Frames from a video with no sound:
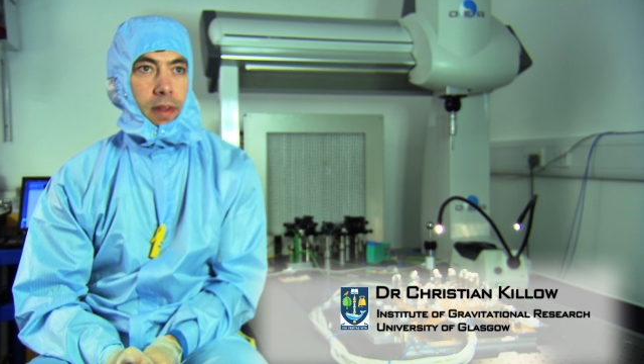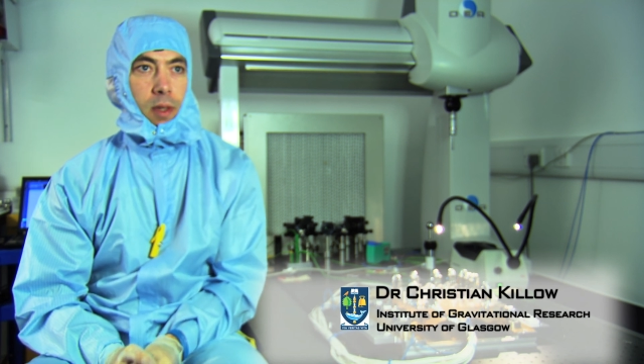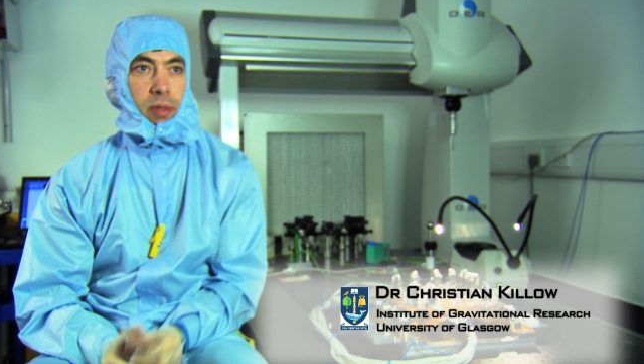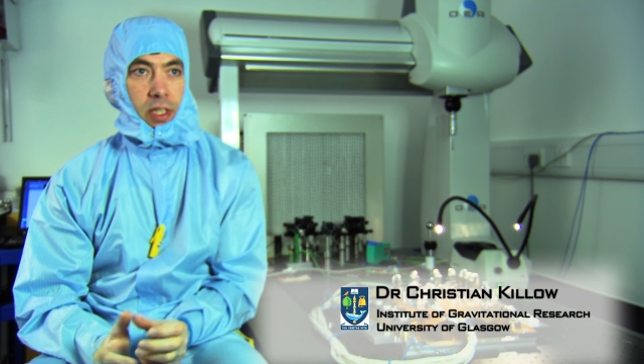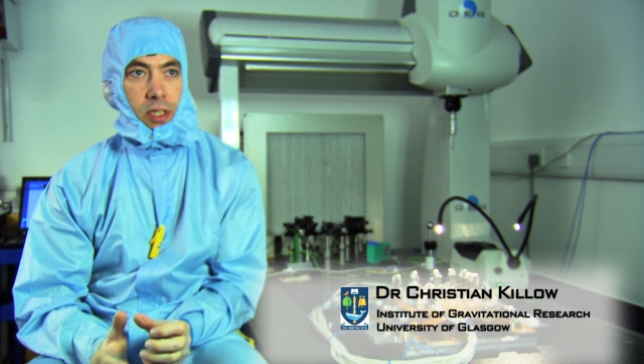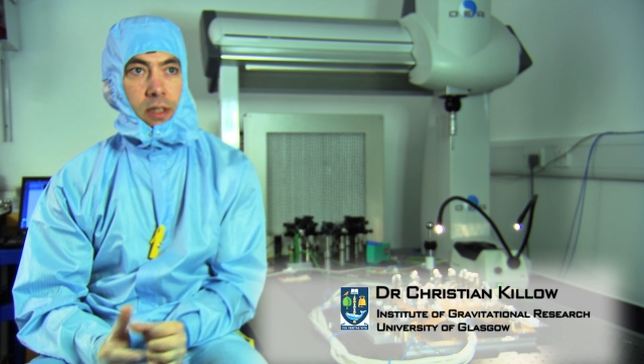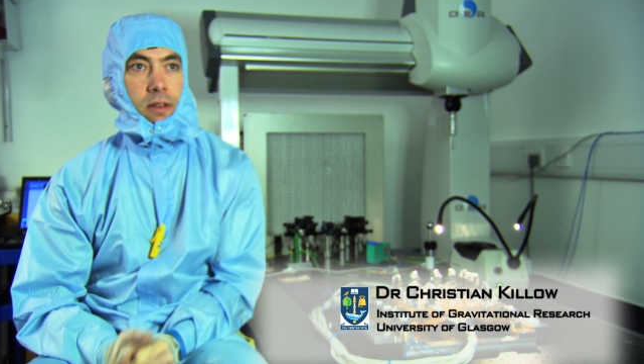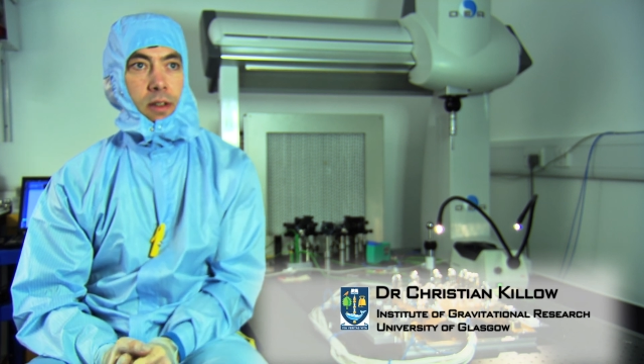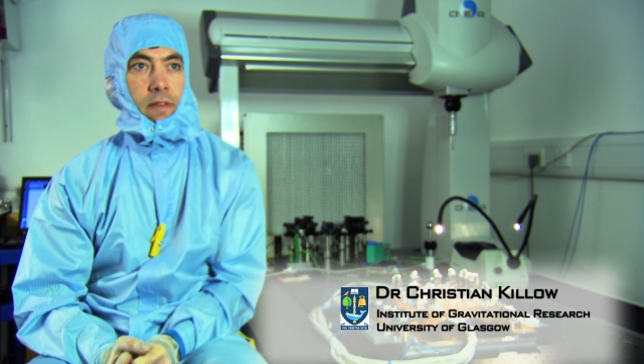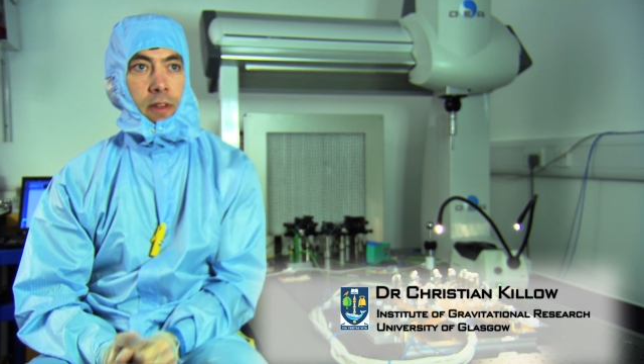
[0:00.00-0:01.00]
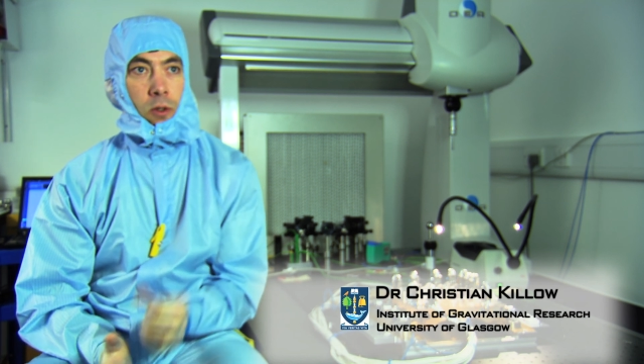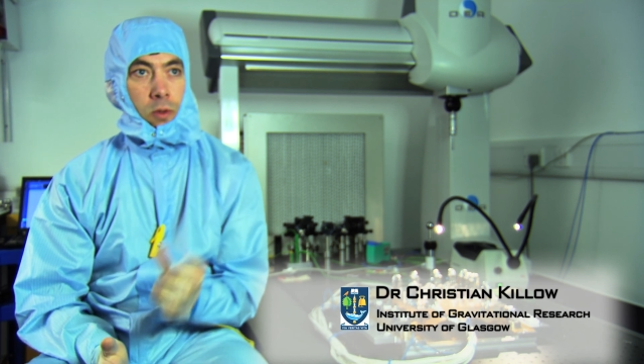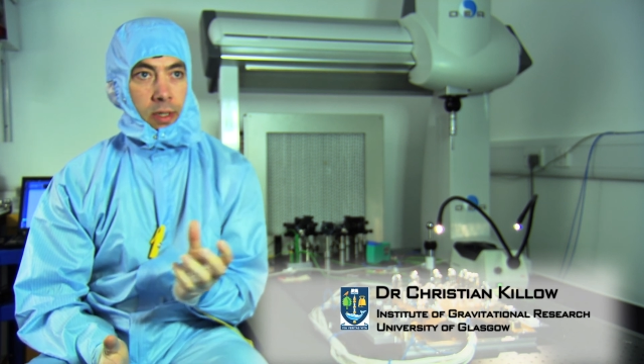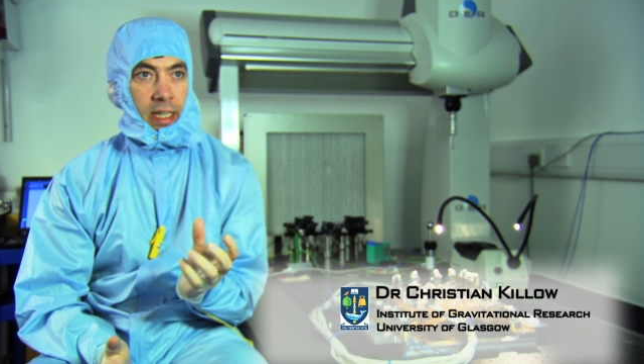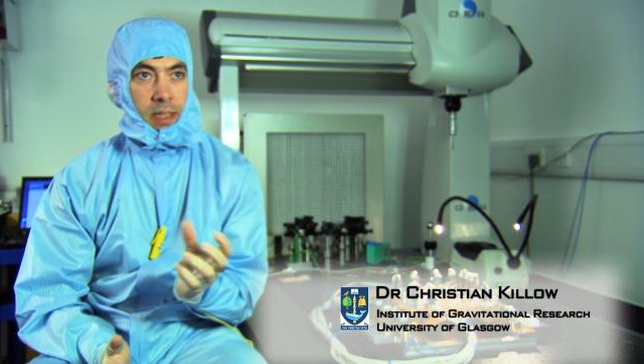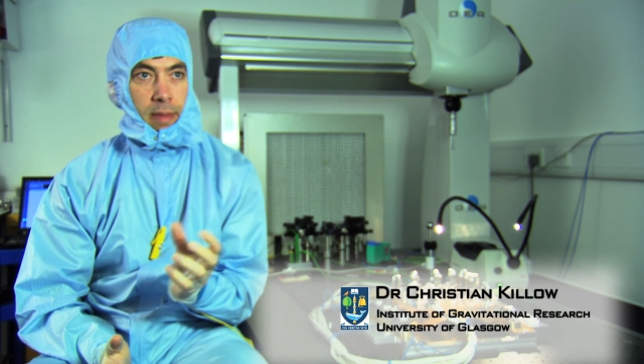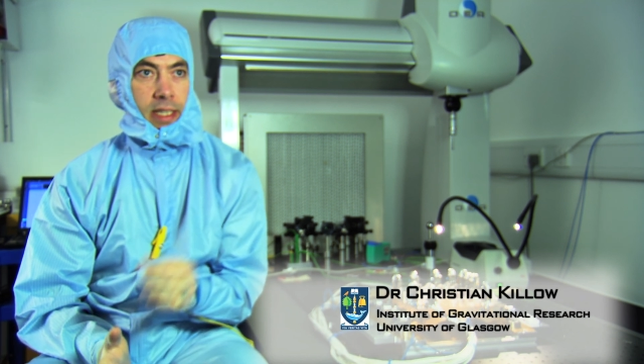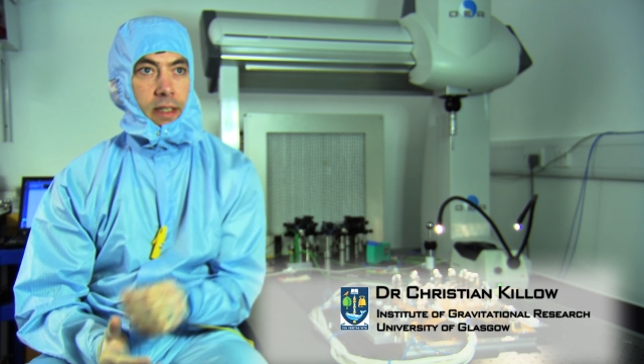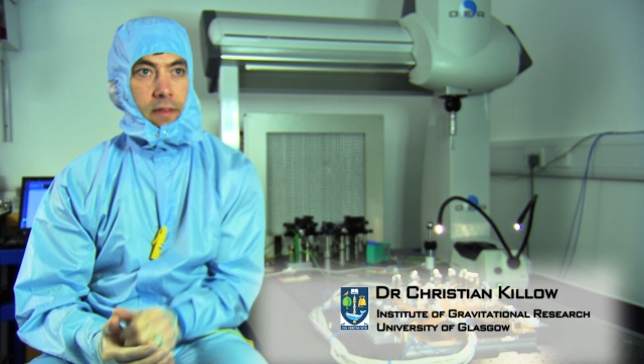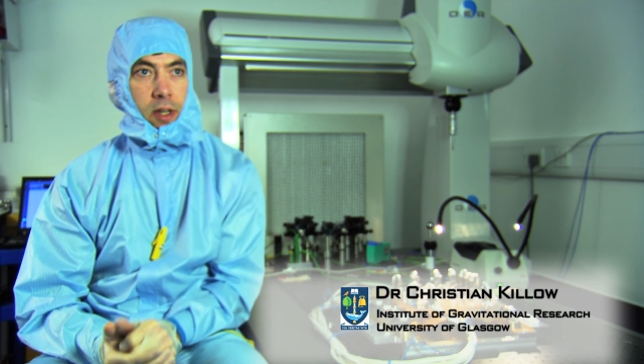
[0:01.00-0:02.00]
the position of the local test
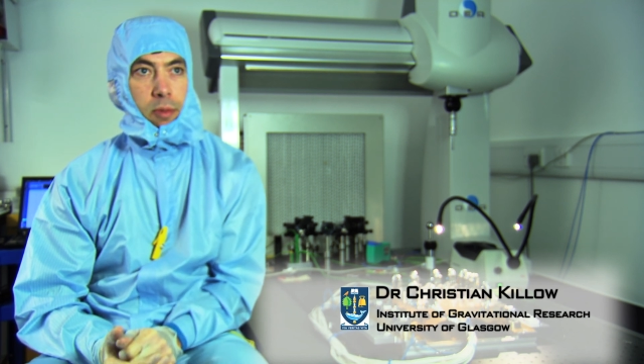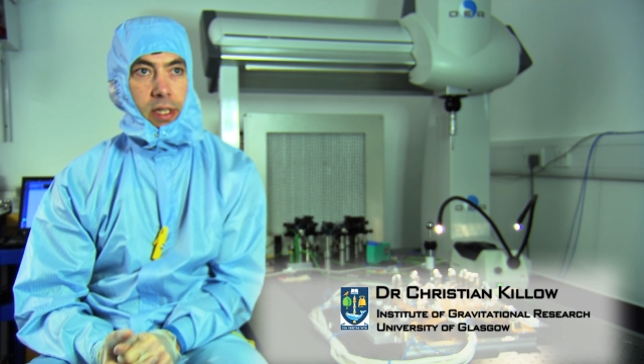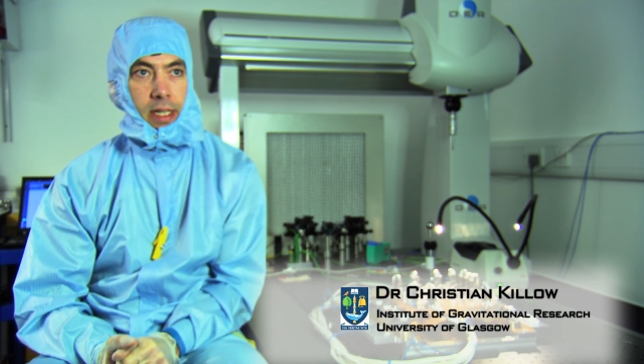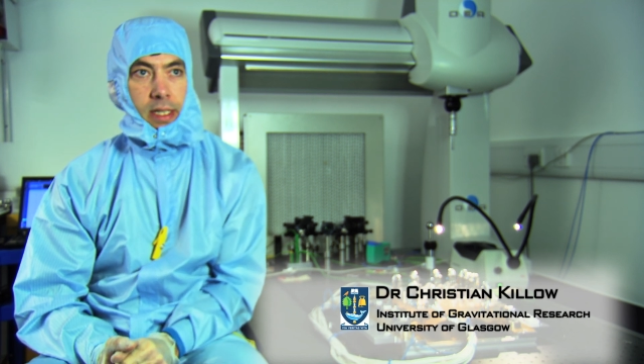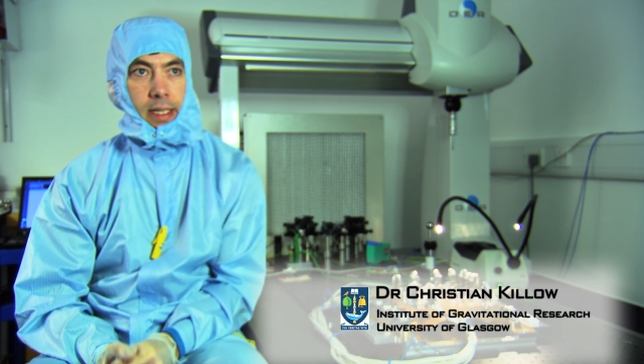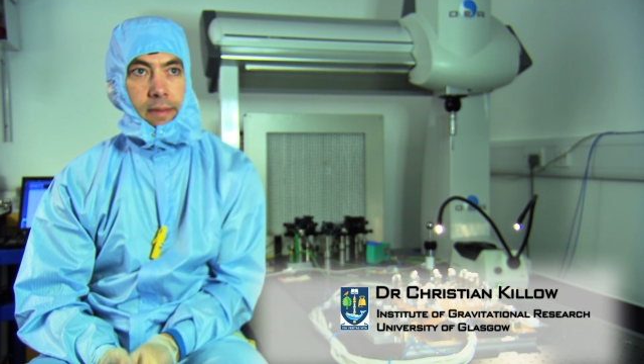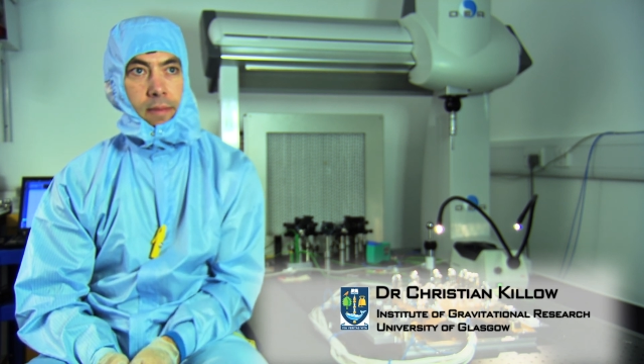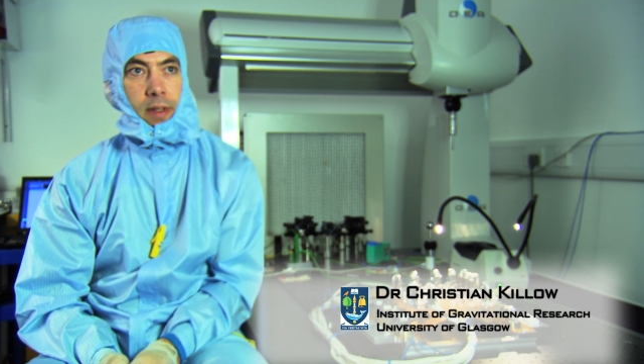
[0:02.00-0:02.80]
mass very precisely.